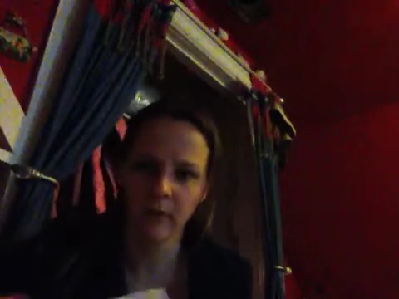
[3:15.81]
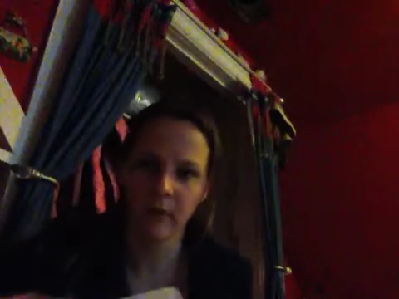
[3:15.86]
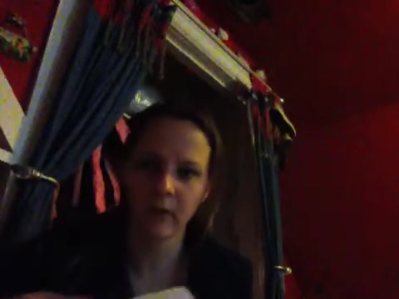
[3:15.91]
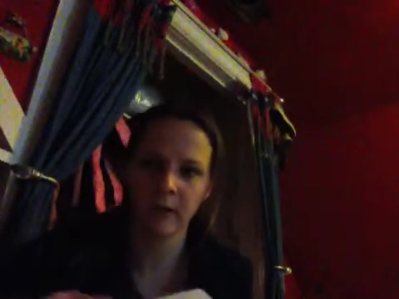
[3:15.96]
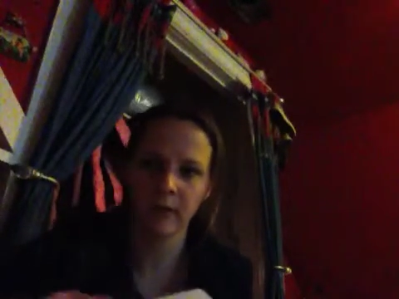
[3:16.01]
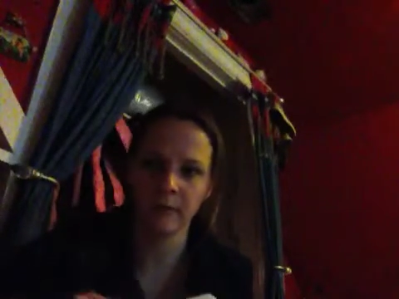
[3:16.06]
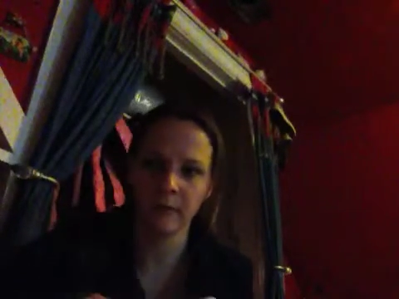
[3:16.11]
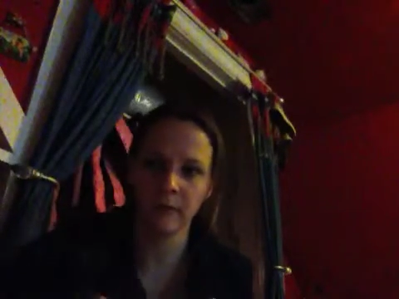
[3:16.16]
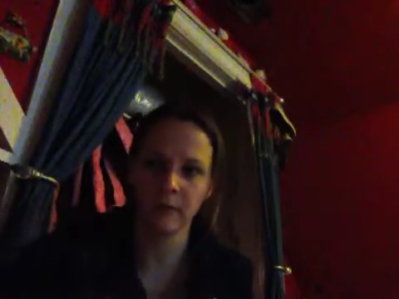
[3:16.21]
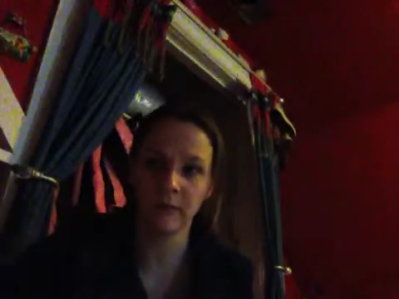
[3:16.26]

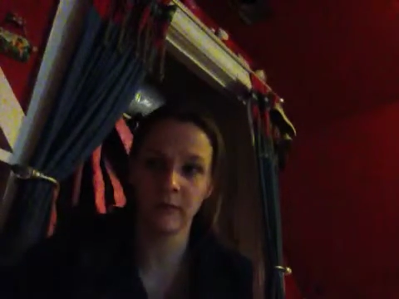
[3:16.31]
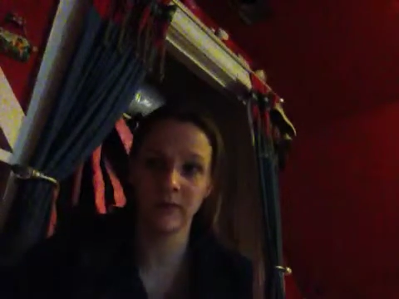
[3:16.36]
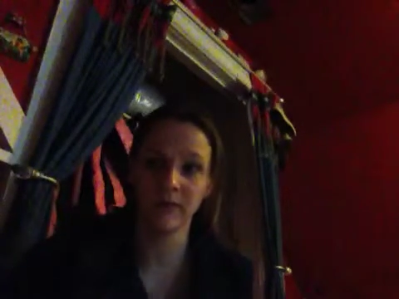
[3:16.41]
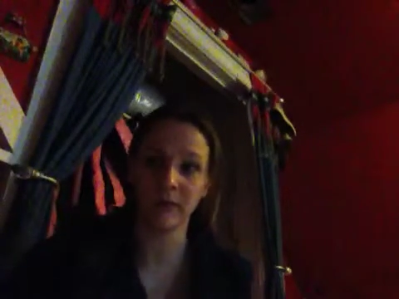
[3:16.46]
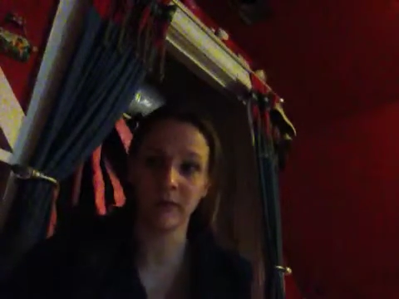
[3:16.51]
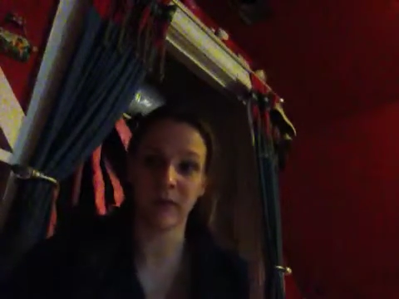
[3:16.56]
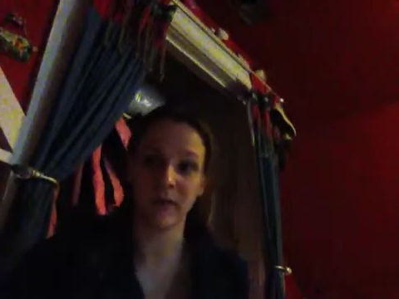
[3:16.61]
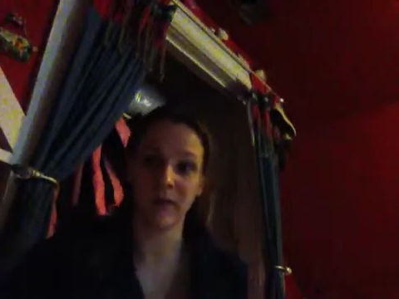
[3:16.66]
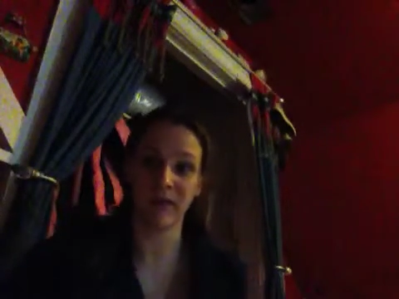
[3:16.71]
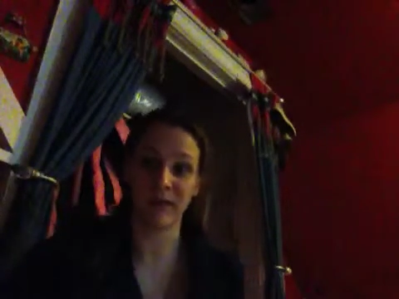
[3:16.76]
I'm
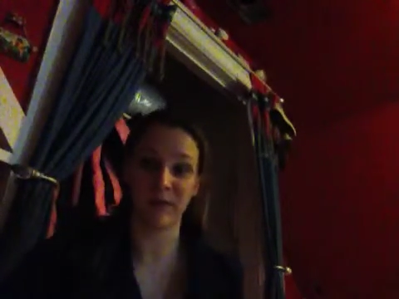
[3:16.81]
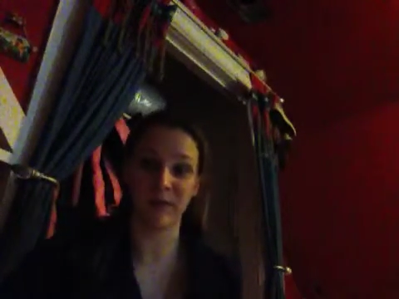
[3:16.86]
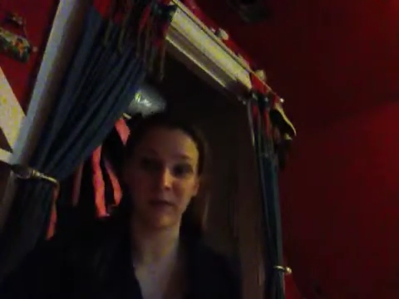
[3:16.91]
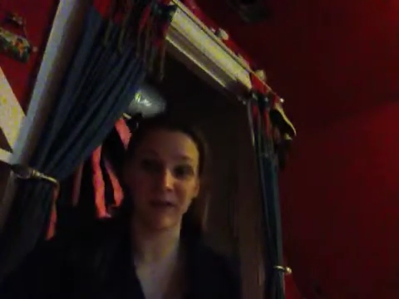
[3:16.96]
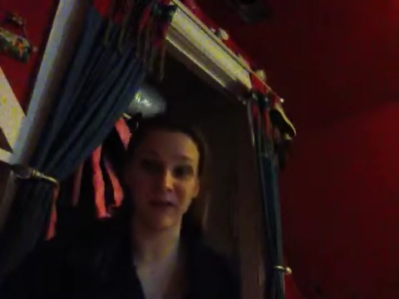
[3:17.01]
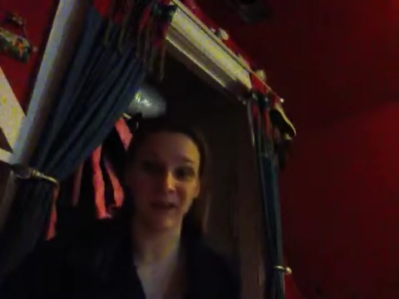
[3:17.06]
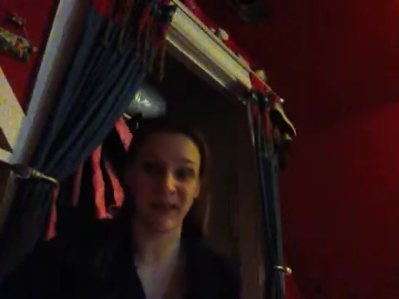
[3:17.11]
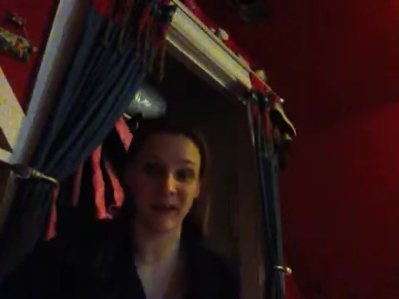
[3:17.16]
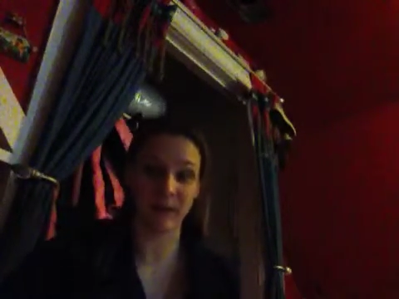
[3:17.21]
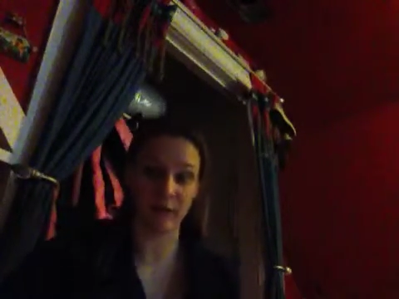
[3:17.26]
sorry, this may
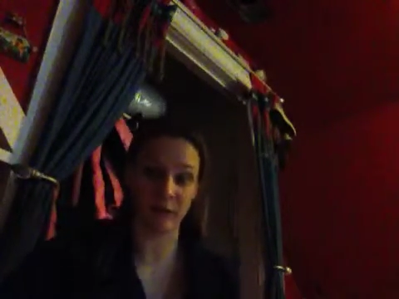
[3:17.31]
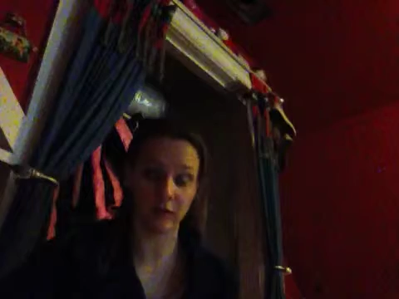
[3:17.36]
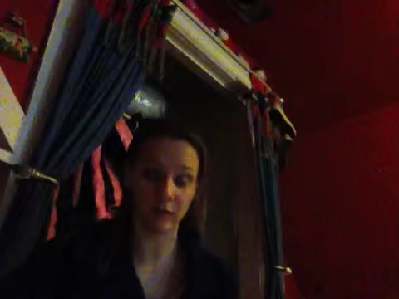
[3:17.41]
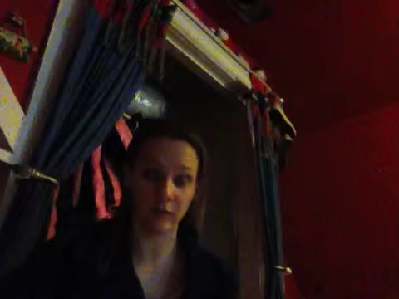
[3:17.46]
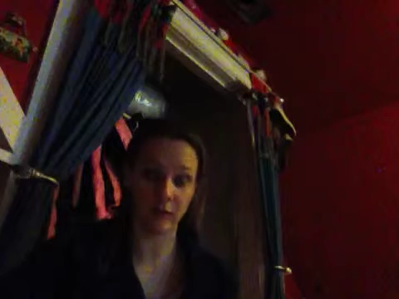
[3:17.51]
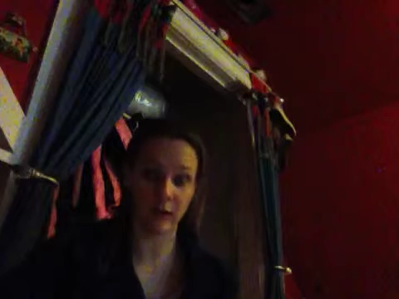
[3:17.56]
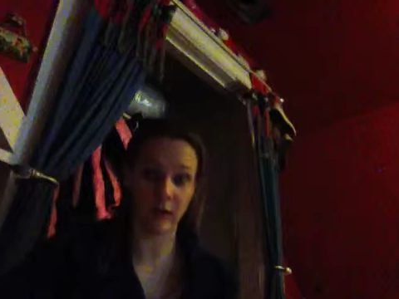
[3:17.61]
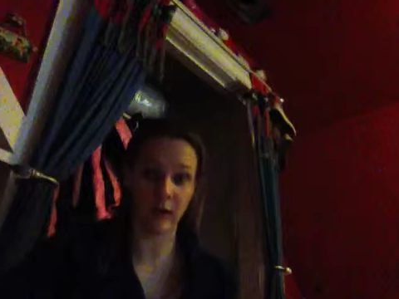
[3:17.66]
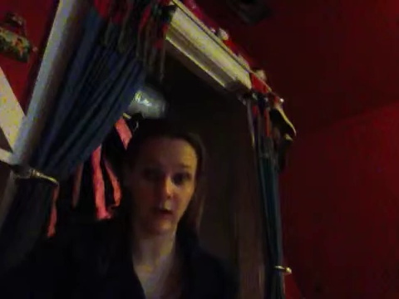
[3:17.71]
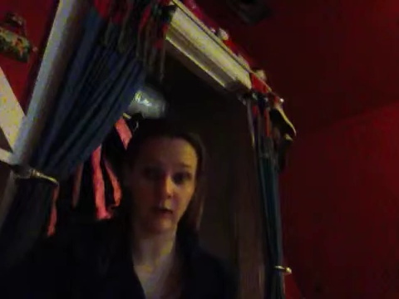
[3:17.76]
take a little
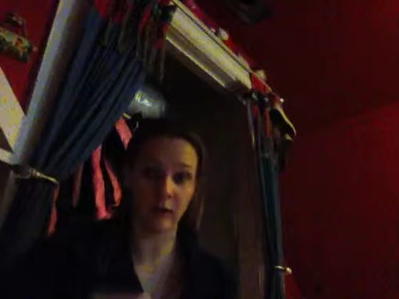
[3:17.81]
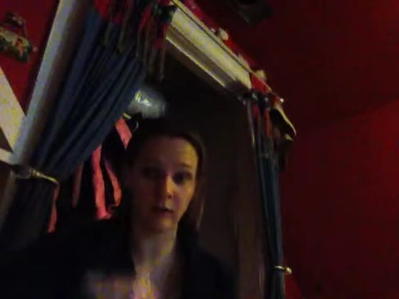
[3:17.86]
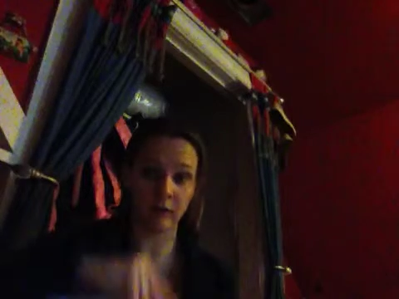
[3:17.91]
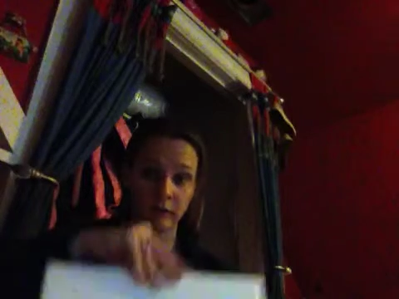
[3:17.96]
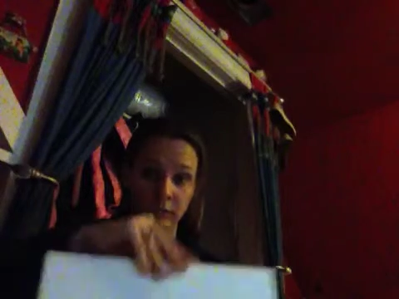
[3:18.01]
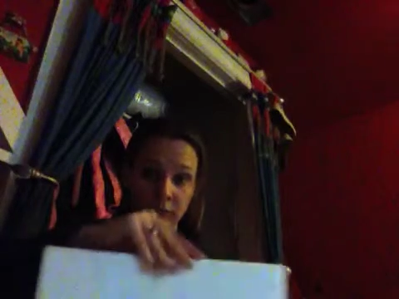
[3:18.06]
while.